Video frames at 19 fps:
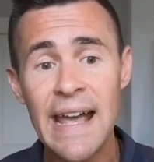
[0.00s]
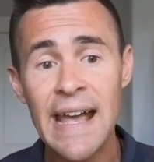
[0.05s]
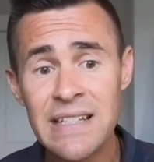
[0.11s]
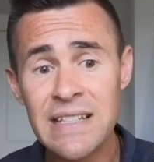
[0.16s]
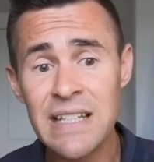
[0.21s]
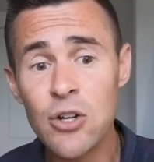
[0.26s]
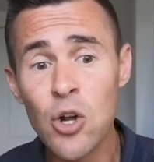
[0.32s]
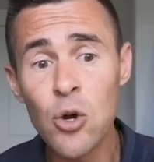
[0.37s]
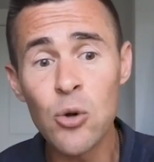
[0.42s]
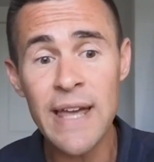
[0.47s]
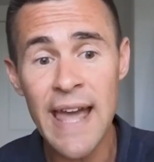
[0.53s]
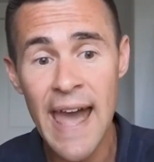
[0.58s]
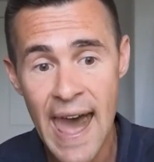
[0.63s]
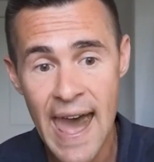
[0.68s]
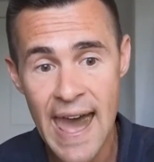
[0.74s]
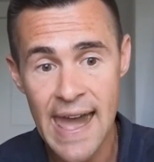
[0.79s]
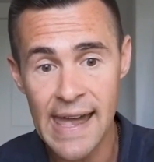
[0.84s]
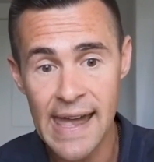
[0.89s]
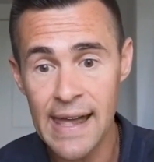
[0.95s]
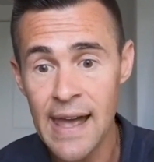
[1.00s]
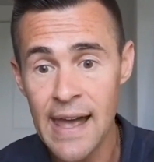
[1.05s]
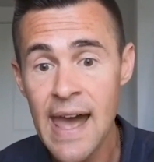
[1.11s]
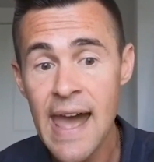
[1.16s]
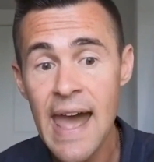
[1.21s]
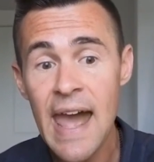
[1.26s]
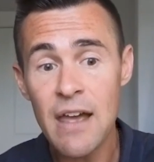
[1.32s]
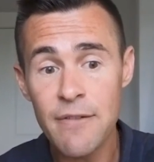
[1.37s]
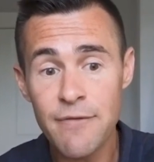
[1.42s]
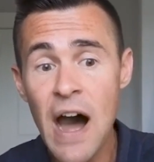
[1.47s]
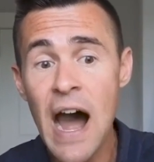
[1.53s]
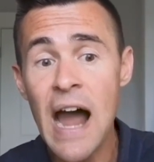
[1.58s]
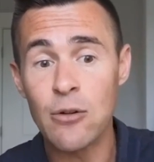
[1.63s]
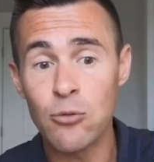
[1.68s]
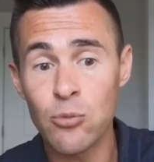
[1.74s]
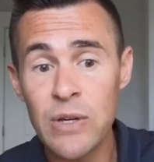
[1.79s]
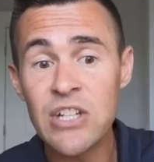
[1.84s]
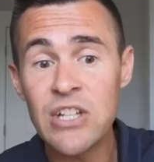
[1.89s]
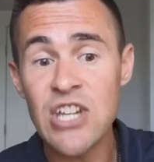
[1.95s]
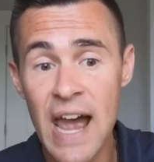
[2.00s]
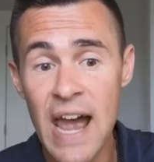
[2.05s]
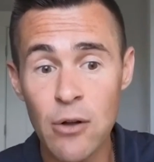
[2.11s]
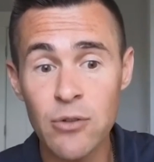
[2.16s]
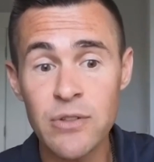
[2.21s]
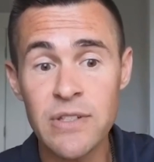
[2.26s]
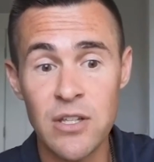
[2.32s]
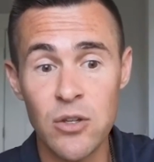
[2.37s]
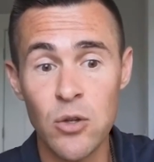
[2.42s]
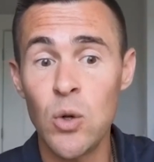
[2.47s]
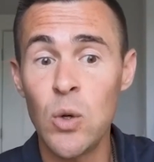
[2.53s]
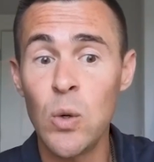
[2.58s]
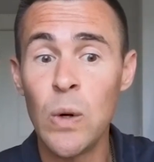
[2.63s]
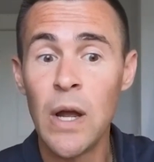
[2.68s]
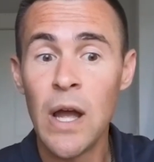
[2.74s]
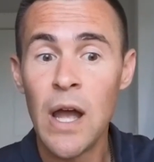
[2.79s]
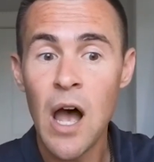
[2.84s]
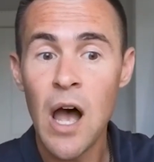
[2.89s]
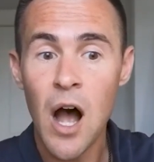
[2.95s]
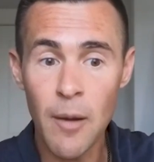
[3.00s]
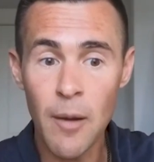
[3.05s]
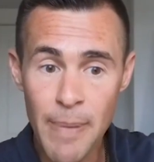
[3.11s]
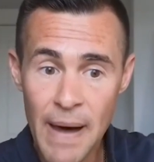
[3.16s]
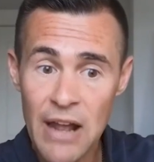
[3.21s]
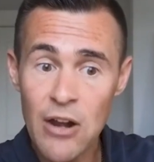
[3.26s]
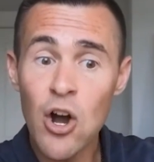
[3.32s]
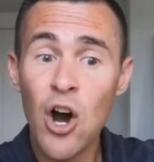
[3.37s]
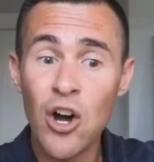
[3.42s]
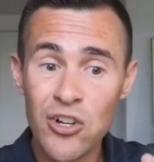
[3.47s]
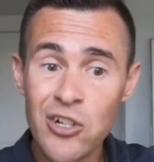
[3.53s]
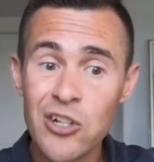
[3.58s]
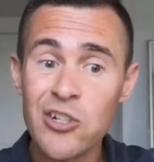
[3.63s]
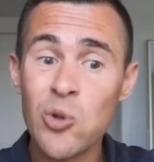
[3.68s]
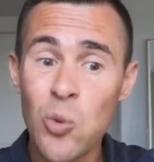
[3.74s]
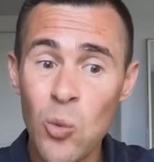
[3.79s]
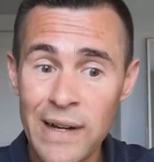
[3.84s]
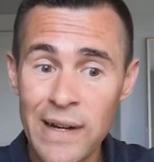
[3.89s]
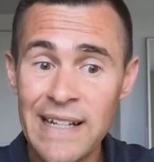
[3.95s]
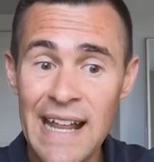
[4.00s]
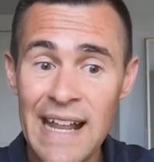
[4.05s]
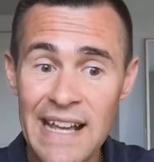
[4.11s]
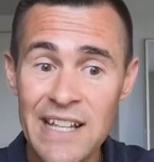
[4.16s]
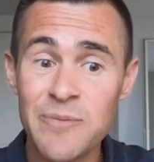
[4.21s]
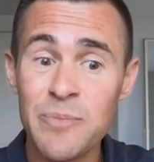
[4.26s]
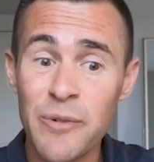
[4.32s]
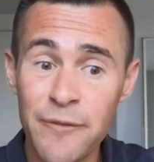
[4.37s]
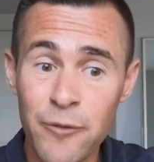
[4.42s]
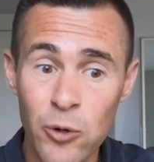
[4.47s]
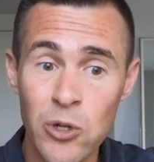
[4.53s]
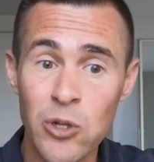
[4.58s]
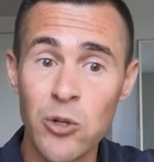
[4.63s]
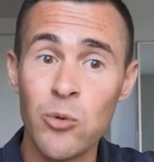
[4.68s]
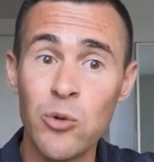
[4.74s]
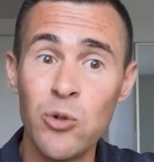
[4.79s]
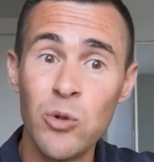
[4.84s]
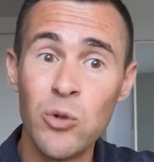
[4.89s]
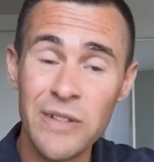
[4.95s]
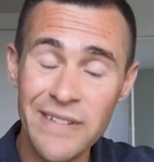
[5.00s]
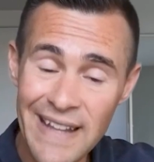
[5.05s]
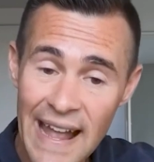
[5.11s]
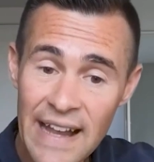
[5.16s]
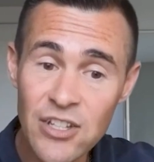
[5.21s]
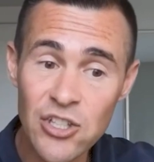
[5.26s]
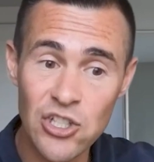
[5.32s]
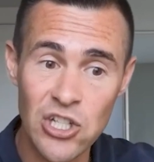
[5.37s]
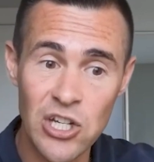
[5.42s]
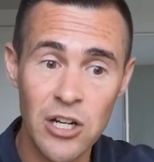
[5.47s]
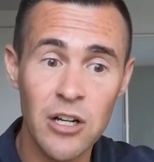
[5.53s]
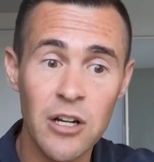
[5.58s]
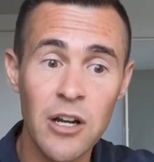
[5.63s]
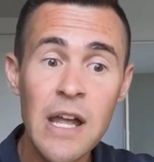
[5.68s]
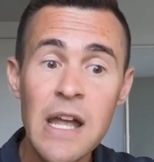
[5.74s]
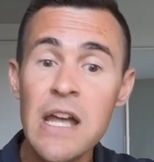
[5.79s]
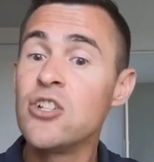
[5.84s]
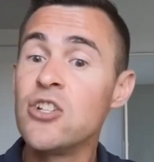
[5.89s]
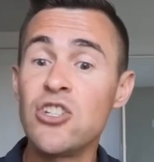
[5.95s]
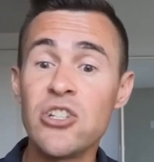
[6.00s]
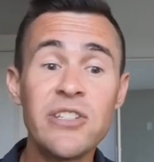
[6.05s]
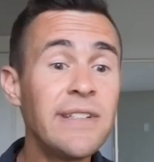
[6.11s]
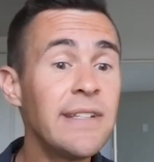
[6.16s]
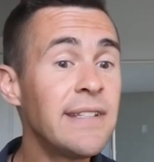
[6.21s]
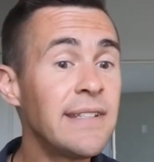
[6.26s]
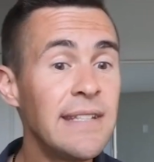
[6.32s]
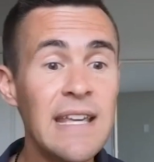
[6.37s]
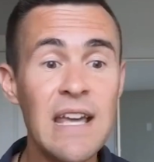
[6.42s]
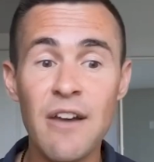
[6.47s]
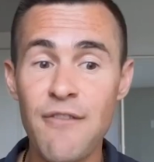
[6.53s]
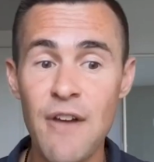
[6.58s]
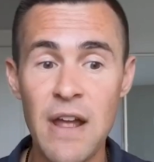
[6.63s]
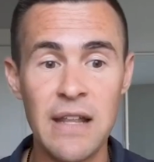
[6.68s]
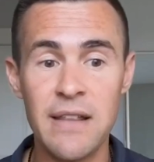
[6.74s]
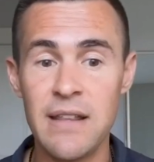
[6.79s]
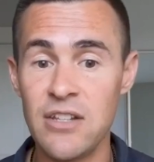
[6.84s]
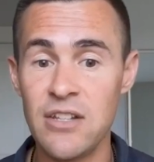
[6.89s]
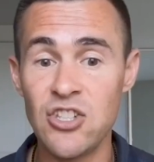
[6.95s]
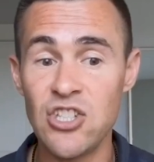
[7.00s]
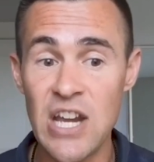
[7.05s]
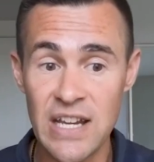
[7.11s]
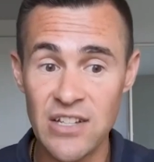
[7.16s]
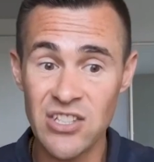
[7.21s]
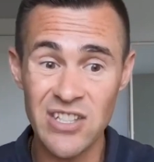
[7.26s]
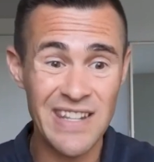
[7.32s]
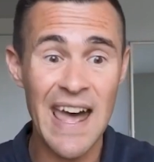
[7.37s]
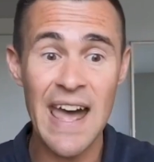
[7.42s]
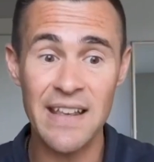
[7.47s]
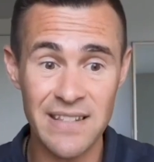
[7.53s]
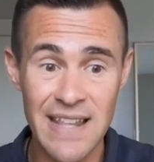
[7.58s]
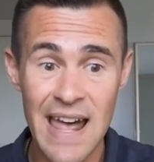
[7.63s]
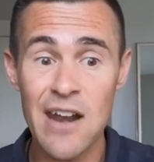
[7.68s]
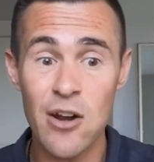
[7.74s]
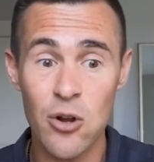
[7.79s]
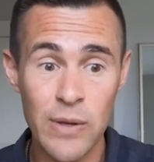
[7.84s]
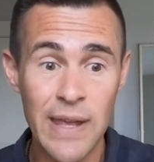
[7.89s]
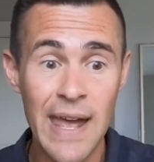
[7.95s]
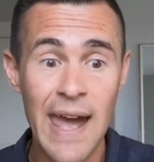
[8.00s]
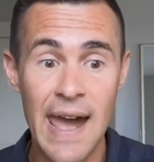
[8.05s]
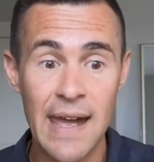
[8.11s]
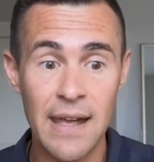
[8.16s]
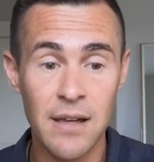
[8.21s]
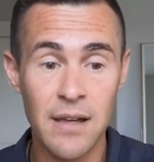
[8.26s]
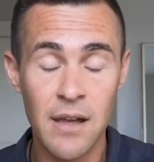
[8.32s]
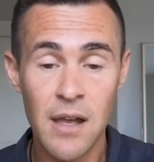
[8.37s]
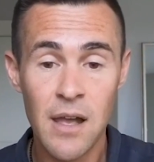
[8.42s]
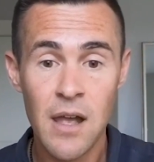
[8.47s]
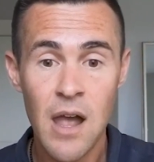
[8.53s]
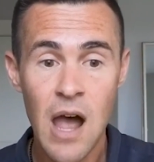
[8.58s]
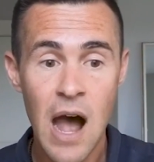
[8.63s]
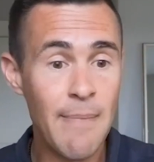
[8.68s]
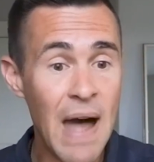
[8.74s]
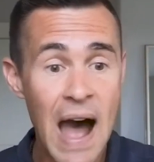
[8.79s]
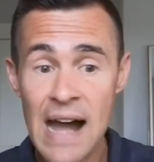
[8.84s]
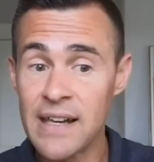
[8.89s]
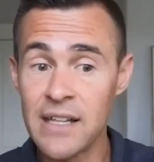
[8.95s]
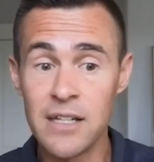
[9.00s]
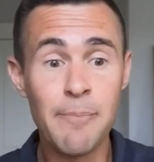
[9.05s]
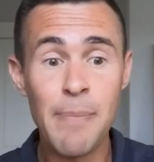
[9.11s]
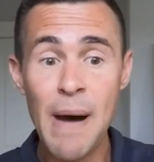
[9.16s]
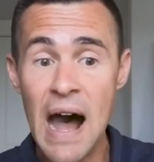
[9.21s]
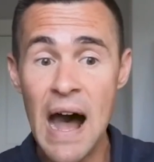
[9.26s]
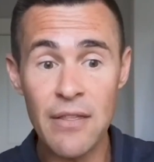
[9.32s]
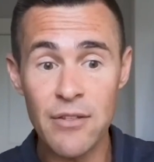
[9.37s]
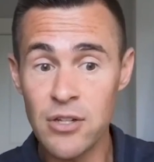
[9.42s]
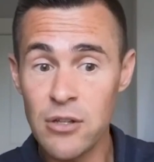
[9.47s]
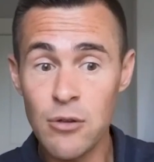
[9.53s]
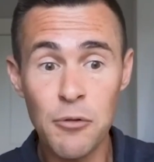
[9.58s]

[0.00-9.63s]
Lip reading: Is it okay if I reach out to you about 120 days before your renewal next year, just to see if anything's changed? Is that okay? I'm not going to bother